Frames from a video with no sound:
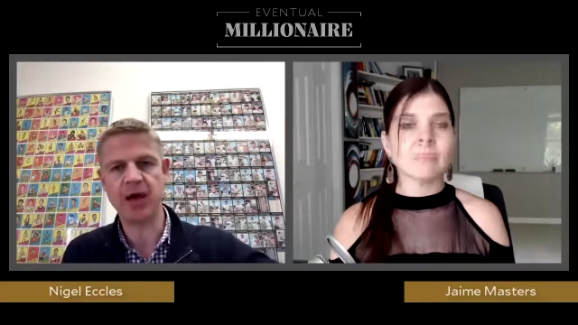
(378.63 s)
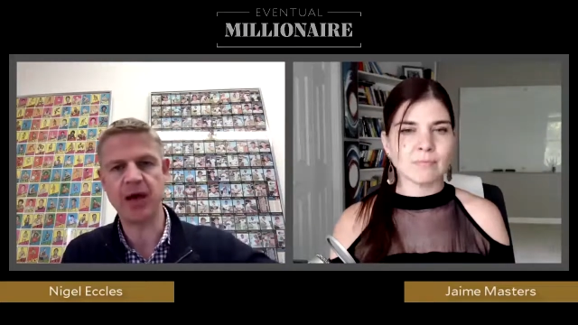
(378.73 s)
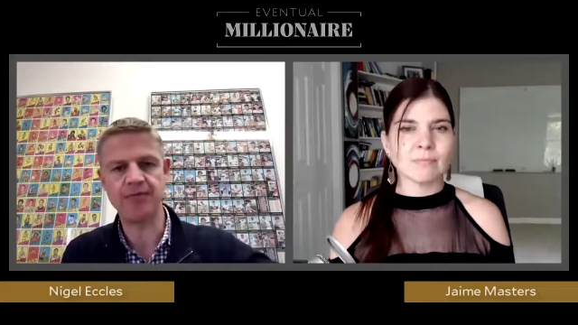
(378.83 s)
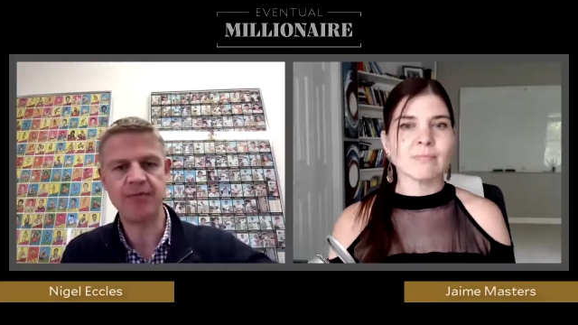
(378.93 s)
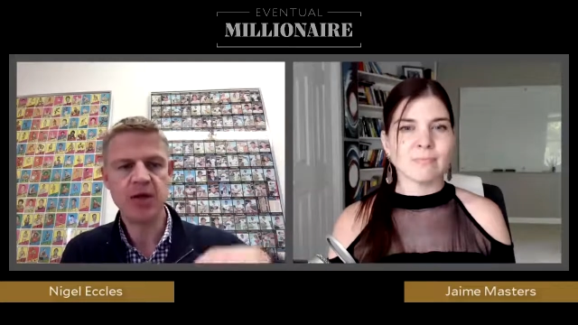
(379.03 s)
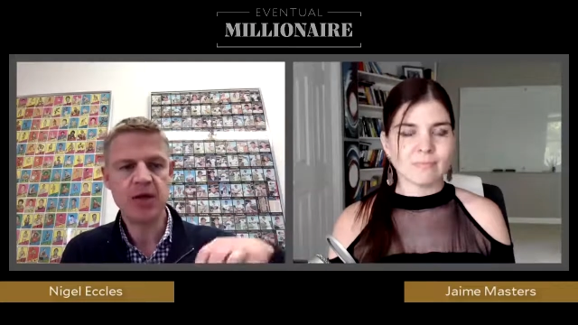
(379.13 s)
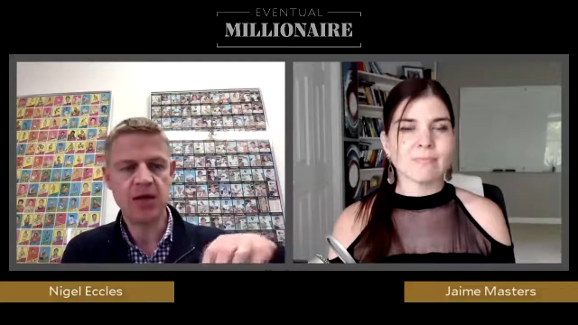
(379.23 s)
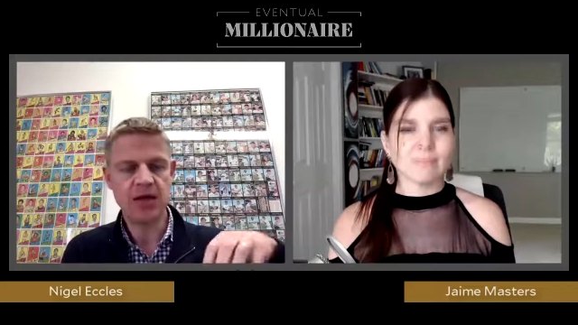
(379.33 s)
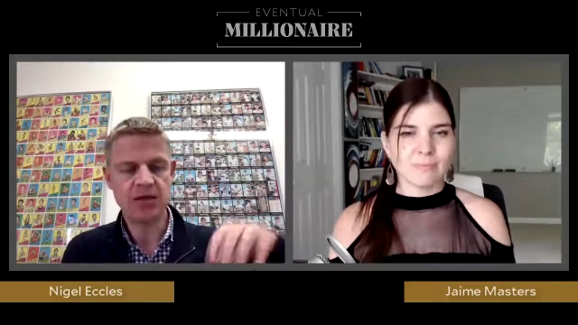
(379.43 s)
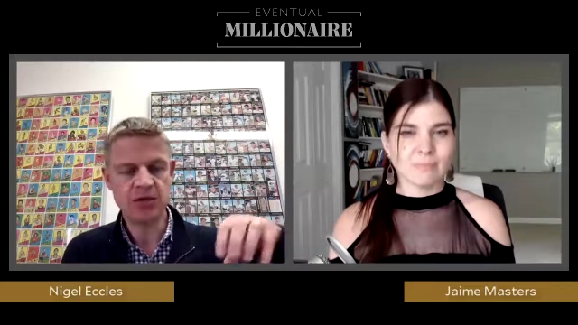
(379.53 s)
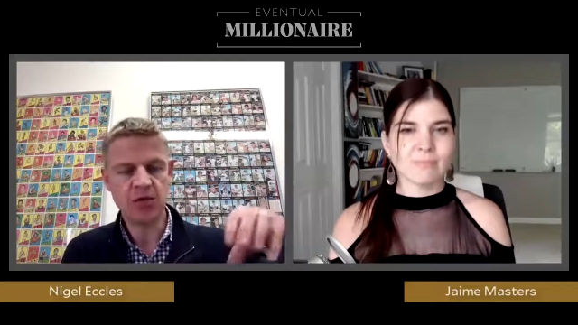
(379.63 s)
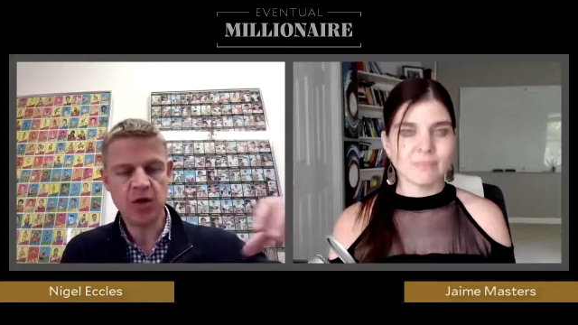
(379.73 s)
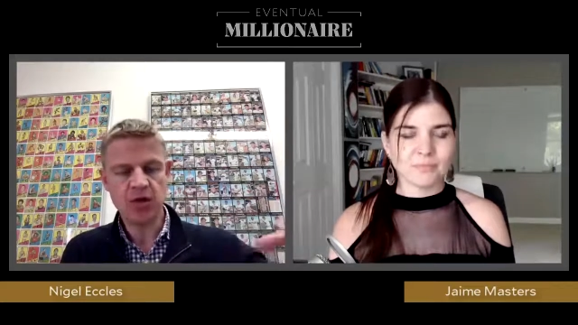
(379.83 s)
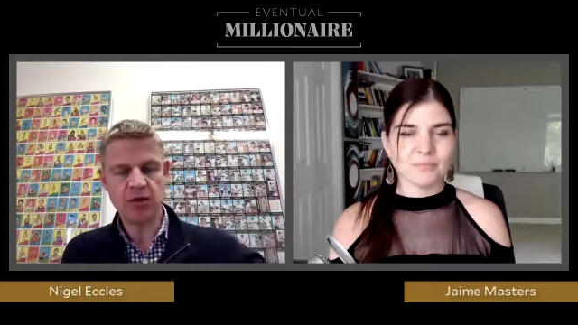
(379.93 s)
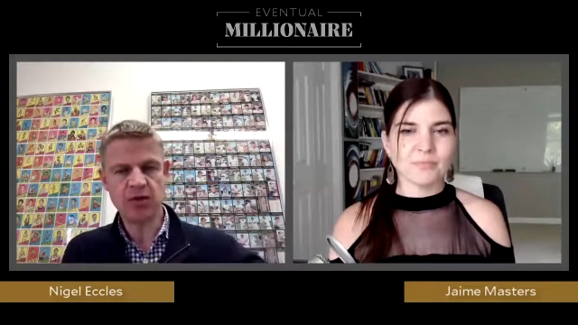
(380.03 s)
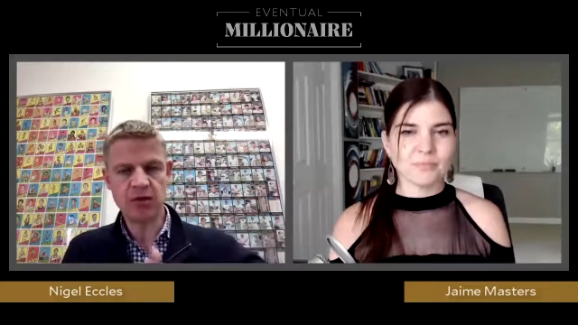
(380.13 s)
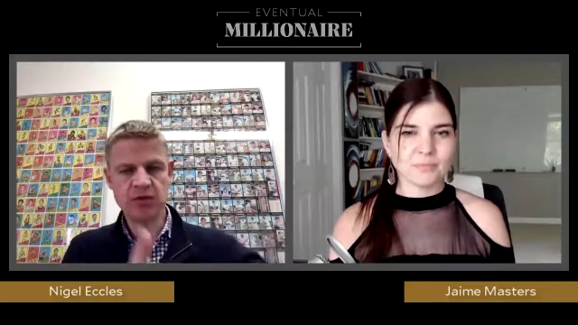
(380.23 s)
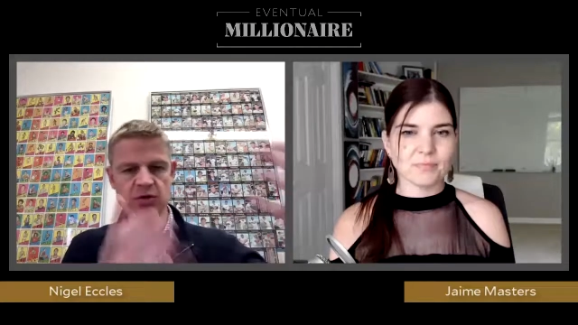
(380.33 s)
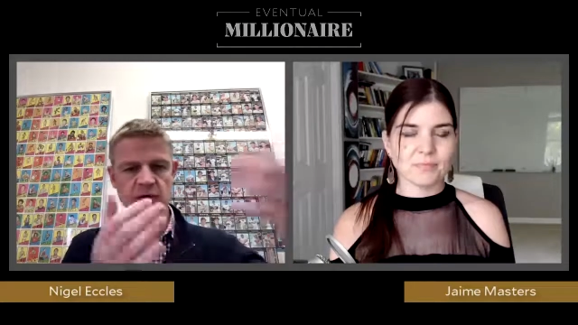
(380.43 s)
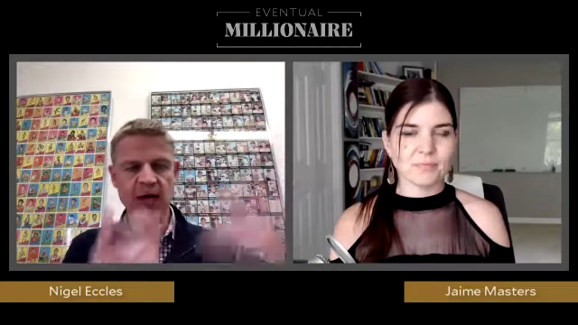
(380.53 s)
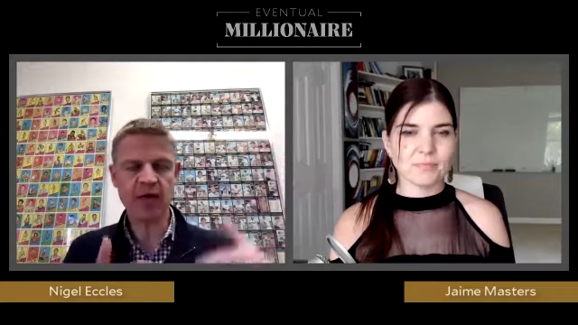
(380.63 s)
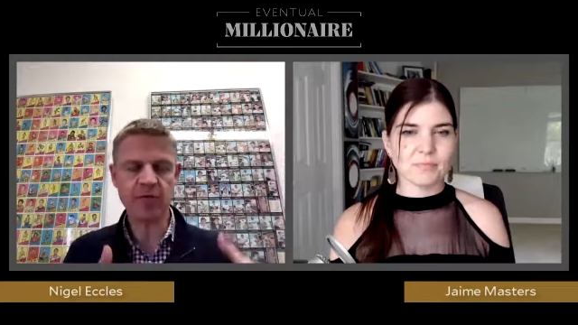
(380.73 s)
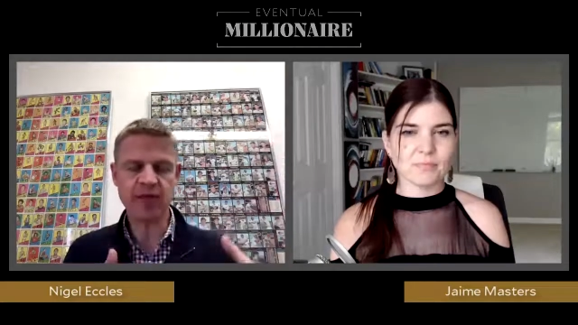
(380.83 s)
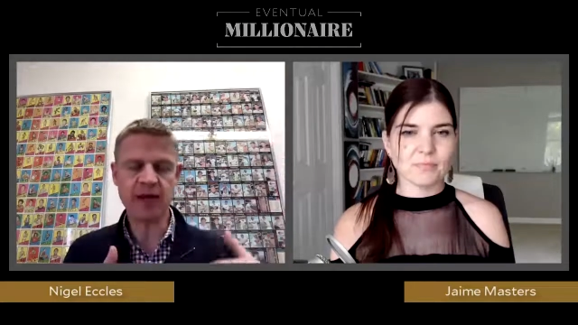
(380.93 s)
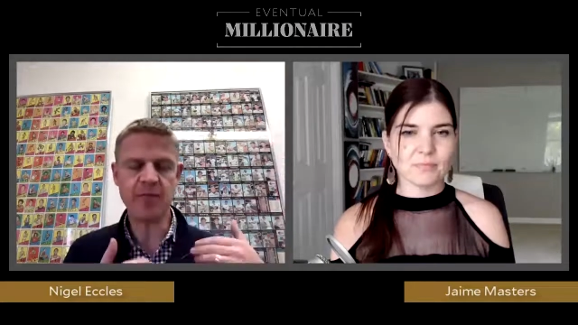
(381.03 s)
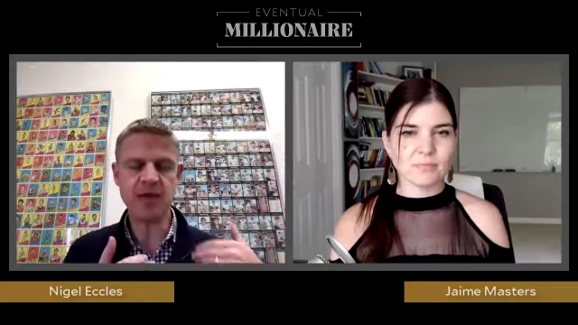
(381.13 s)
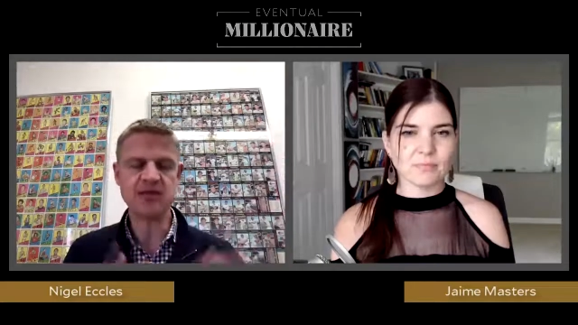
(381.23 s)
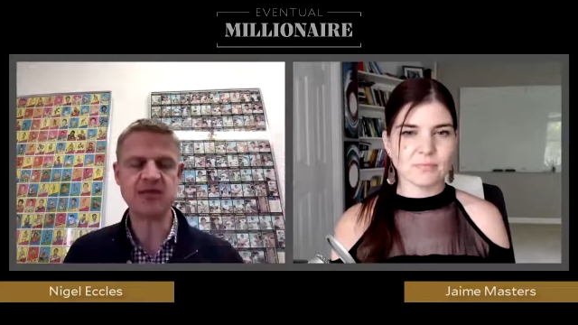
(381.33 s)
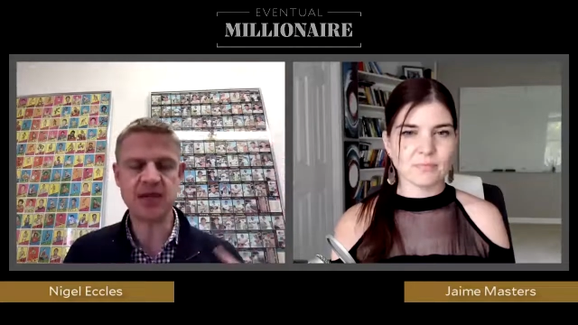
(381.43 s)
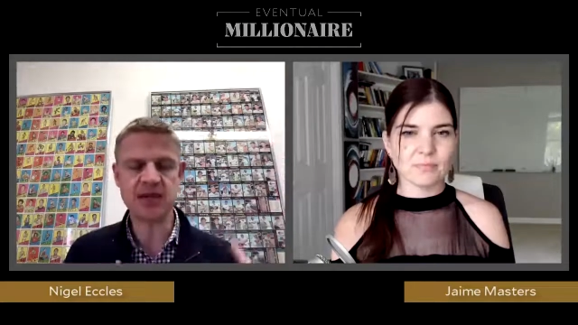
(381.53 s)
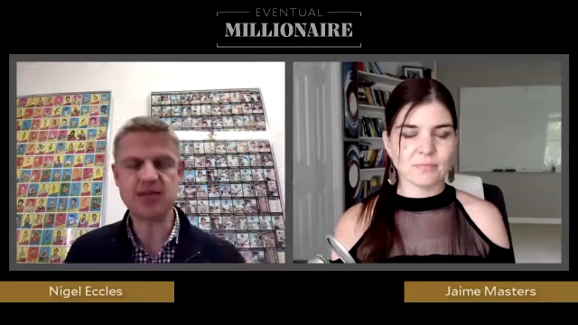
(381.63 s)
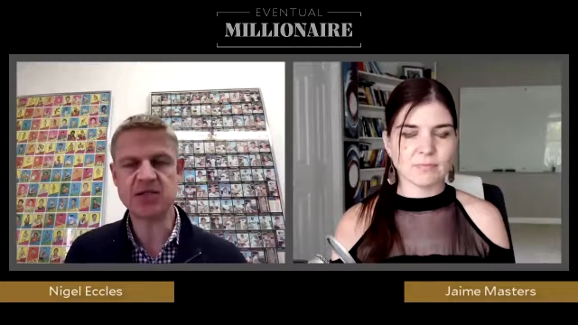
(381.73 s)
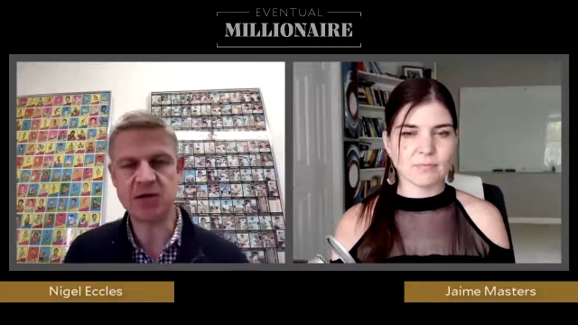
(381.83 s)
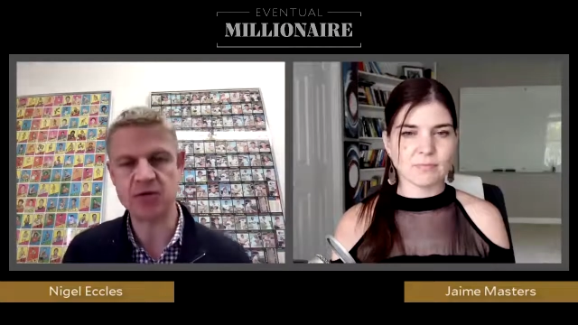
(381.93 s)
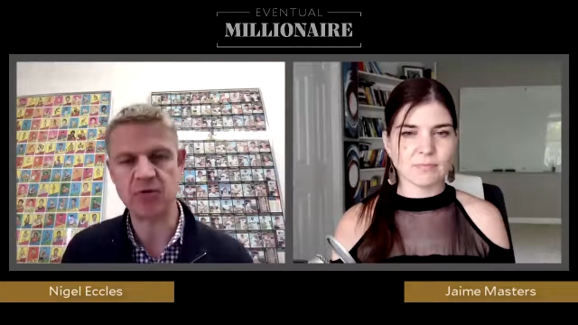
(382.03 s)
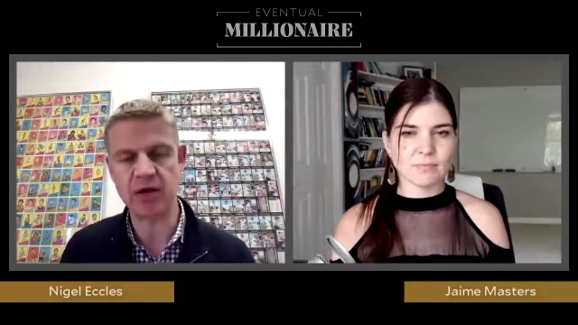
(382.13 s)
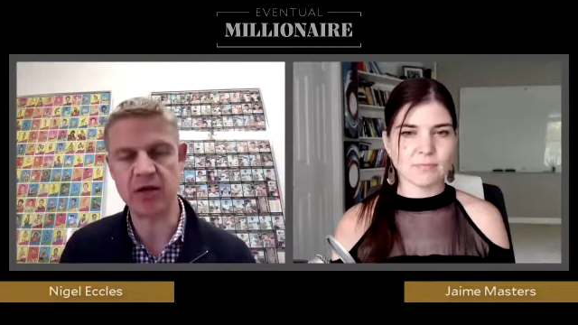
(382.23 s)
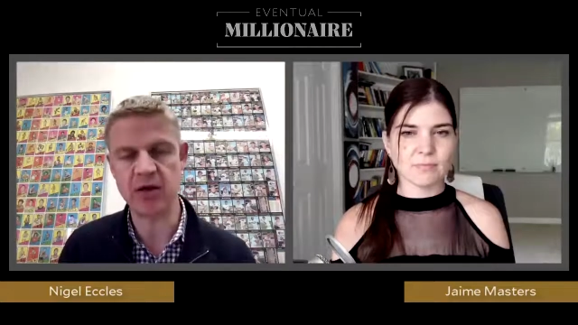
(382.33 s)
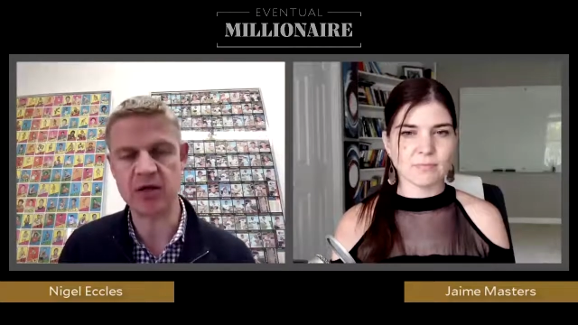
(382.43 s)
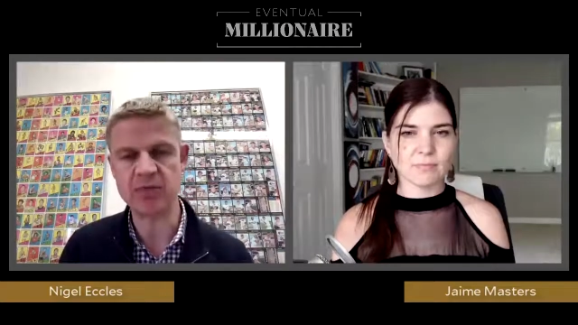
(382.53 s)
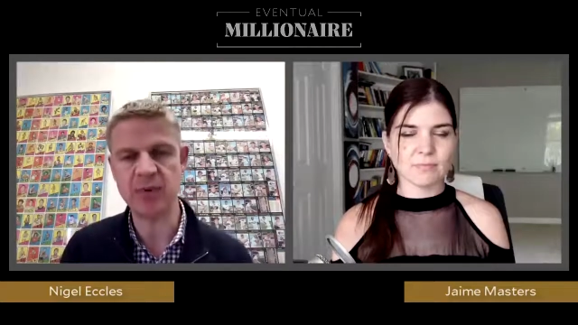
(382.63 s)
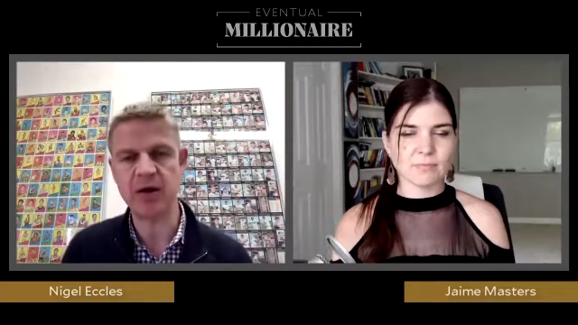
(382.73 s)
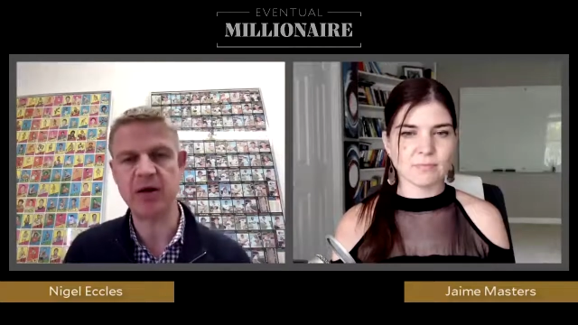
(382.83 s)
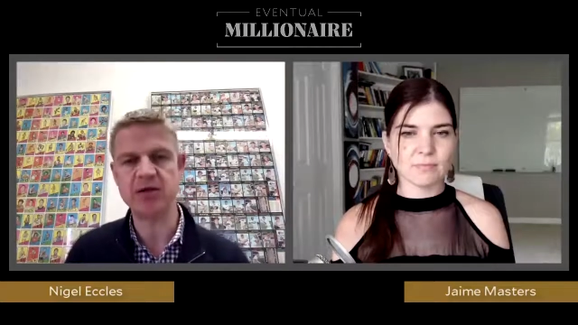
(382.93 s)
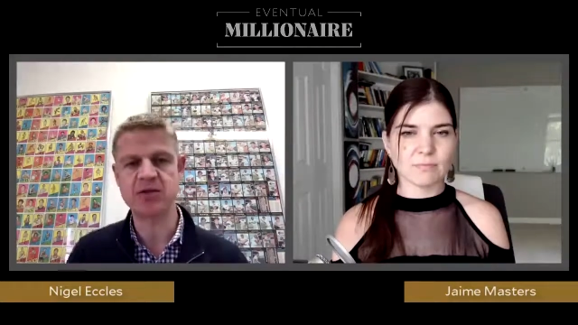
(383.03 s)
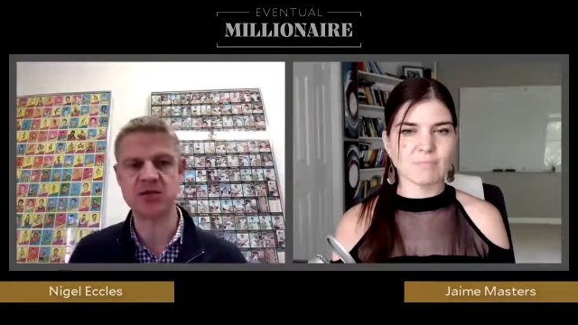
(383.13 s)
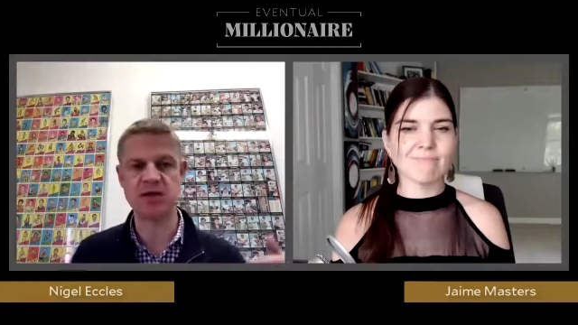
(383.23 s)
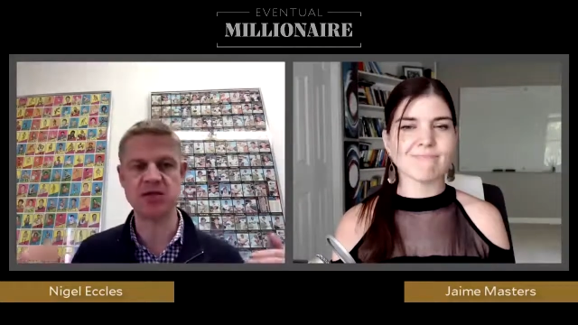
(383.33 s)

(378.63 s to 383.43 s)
Speaker 1: Um, and so and so that what that means is the listener has a really good experience because